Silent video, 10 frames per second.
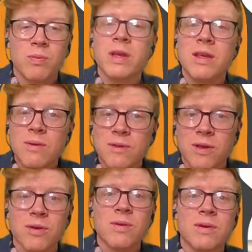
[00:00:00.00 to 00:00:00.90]
We used
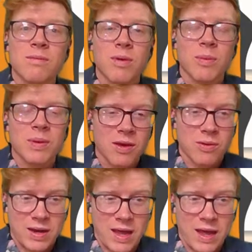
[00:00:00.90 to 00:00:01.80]
to, but we don't
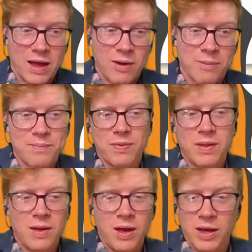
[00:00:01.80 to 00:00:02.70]
now.
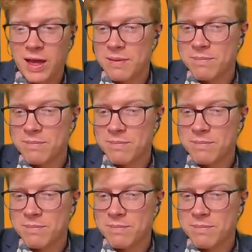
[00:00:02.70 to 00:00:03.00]
Okay.